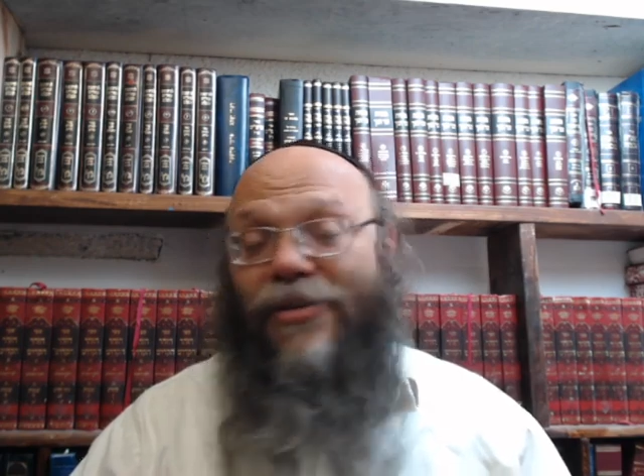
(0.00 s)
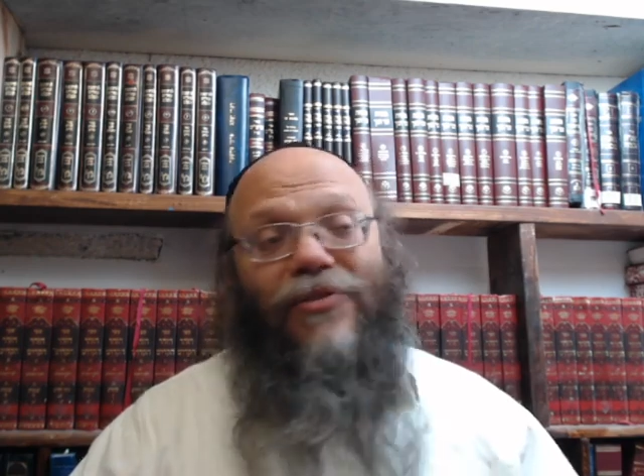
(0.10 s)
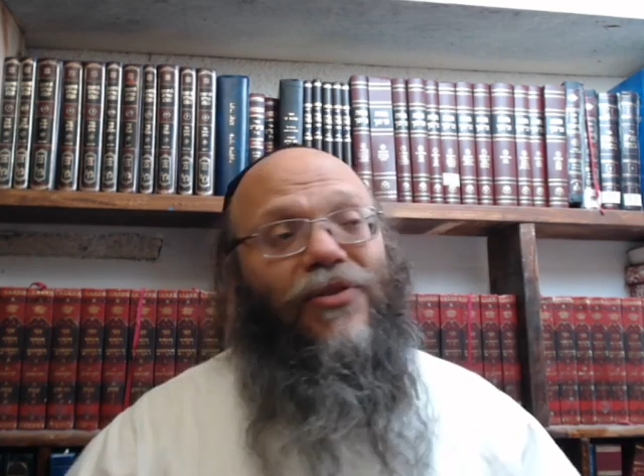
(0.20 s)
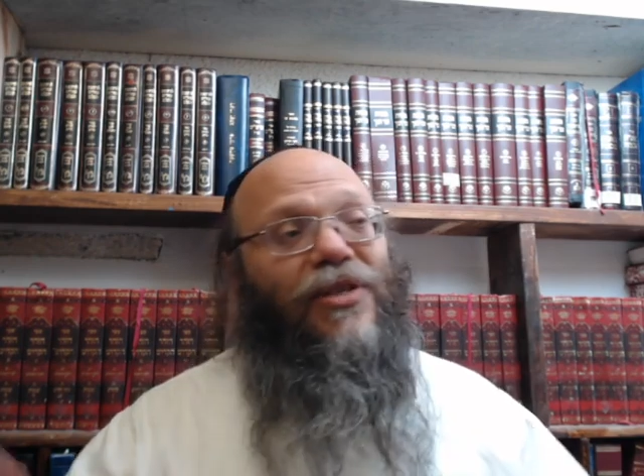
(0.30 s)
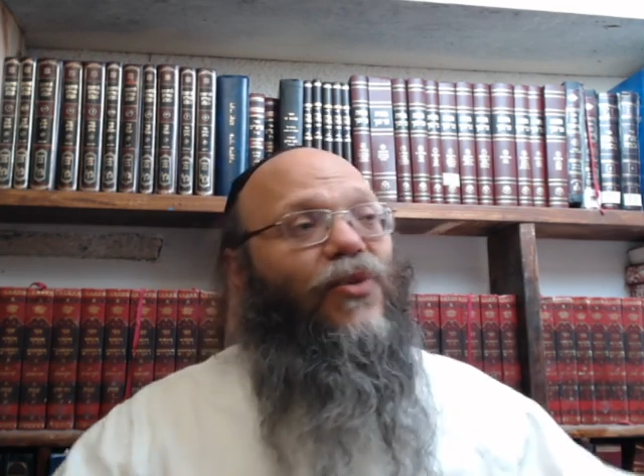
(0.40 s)

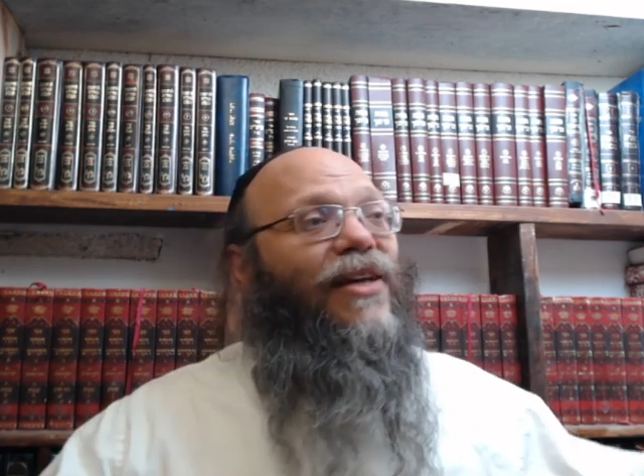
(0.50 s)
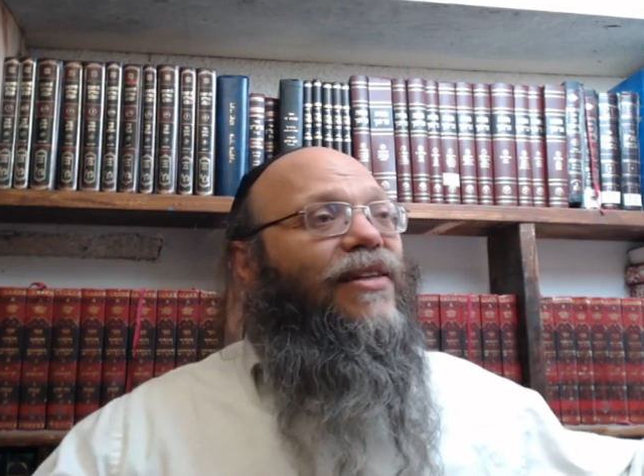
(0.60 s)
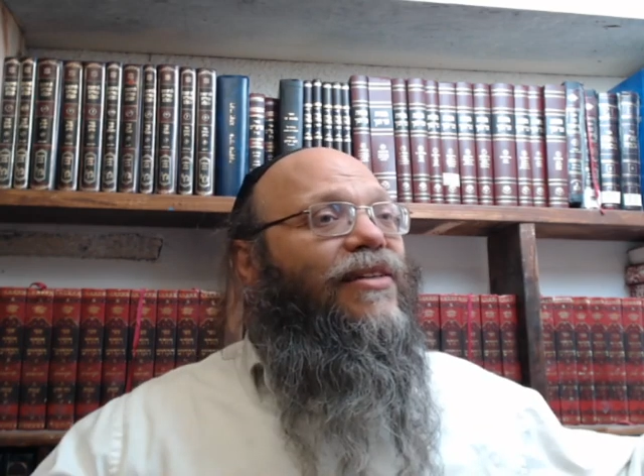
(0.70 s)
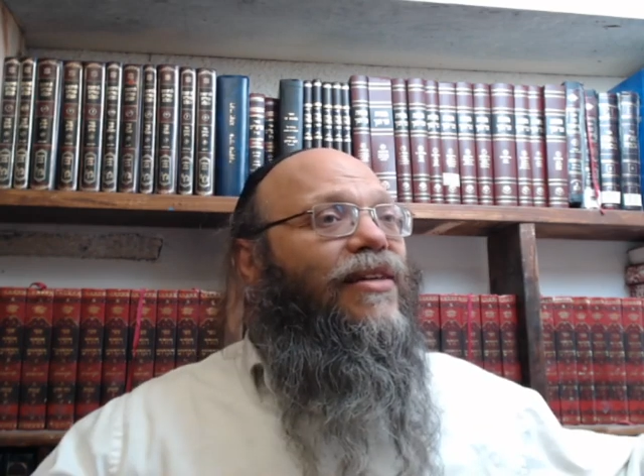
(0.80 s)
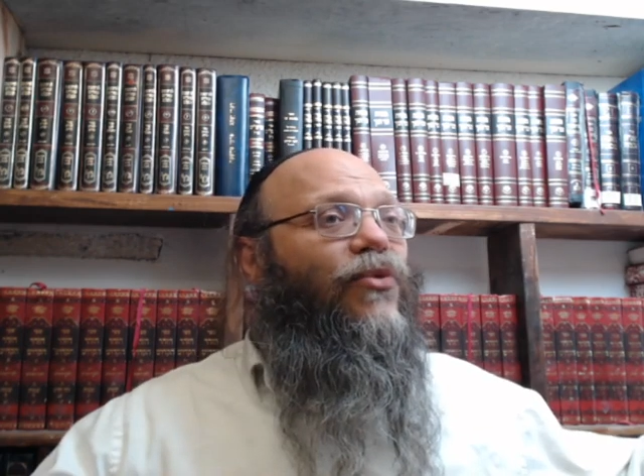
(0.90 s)
so he
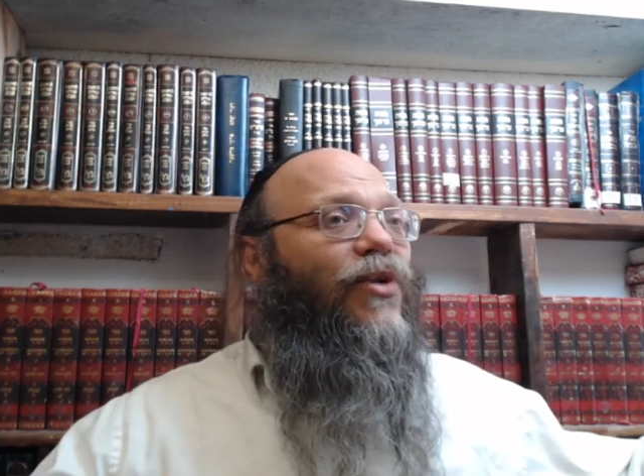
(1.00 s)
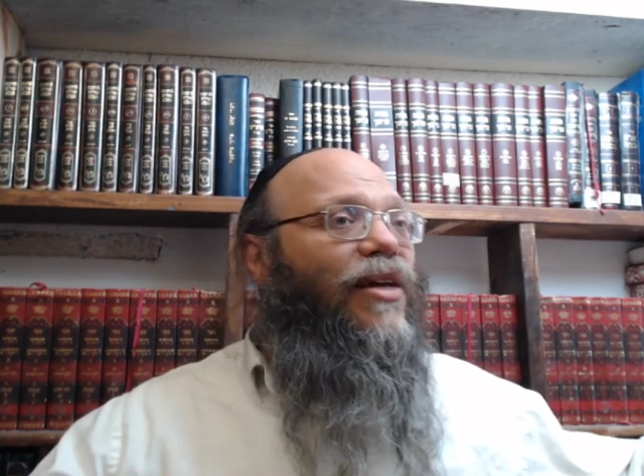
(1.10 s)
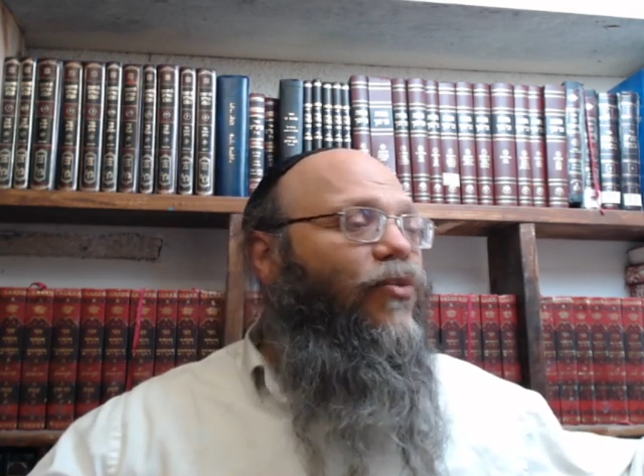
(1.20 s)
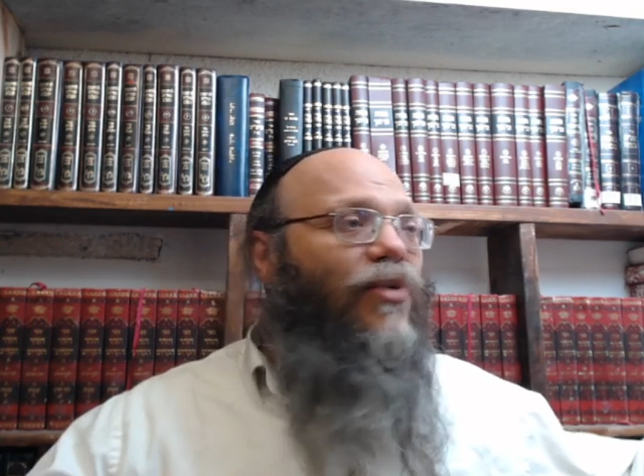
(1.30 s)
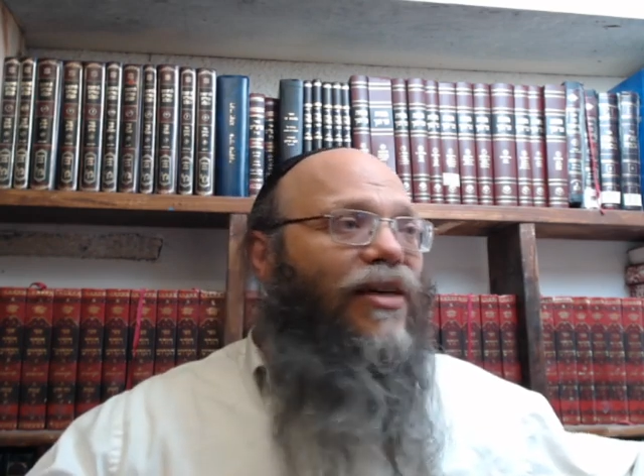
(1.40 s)

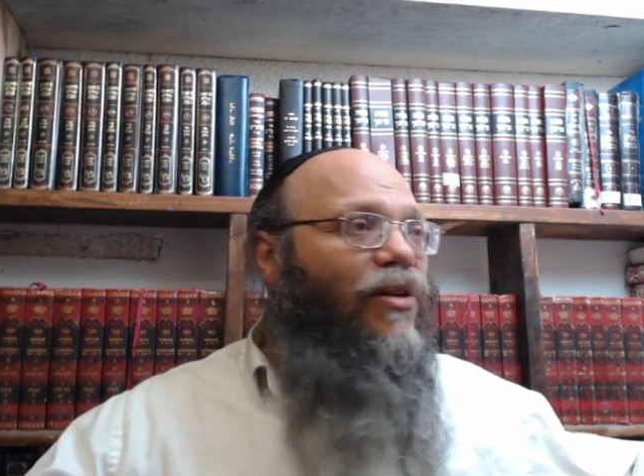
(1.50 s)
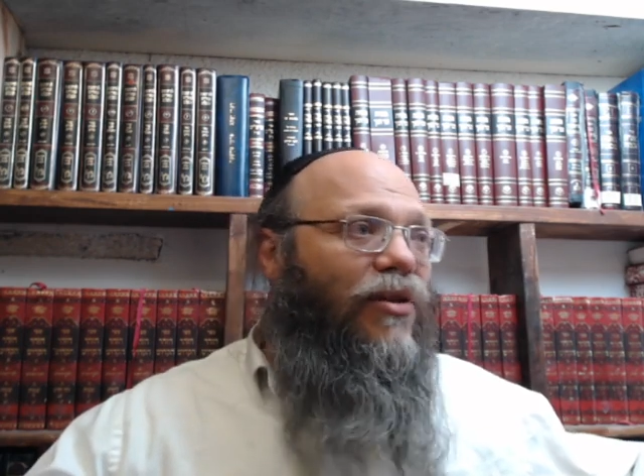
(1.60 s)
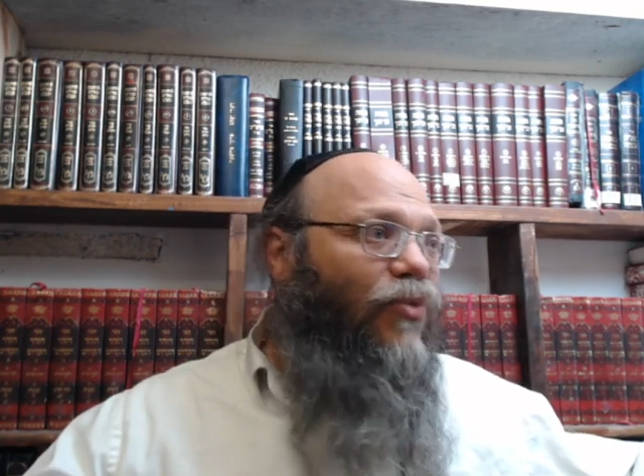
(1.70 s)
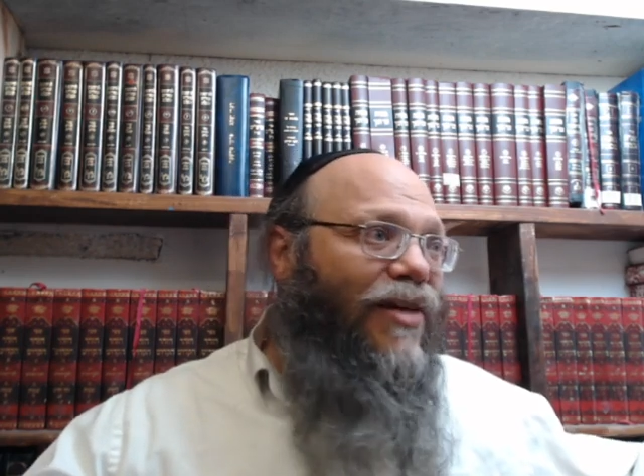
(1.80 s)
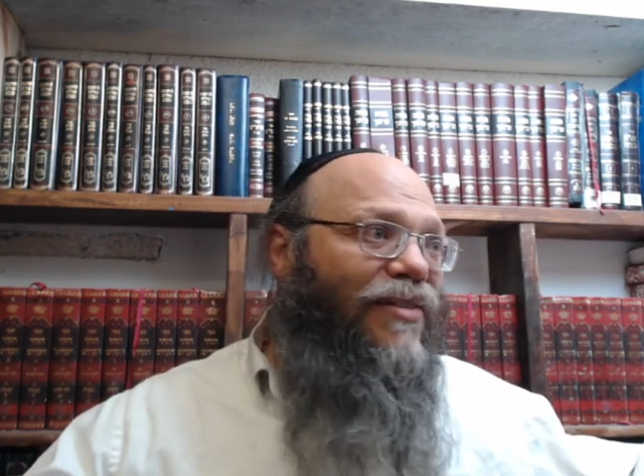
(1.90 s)

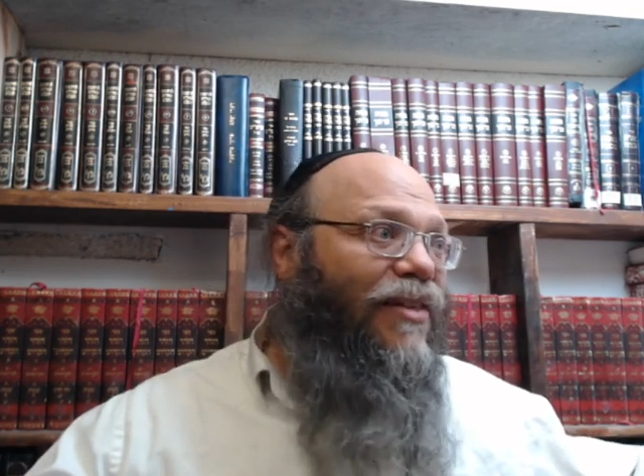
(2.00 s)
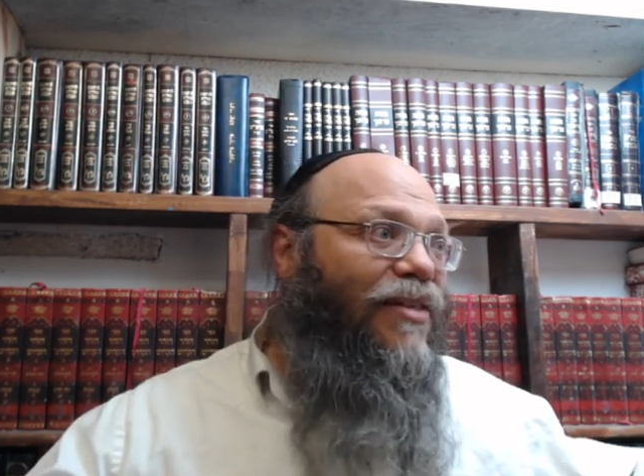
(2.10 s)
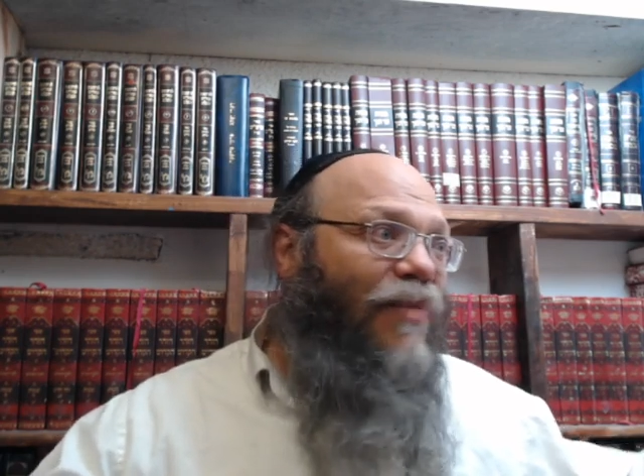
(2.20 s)
wasted his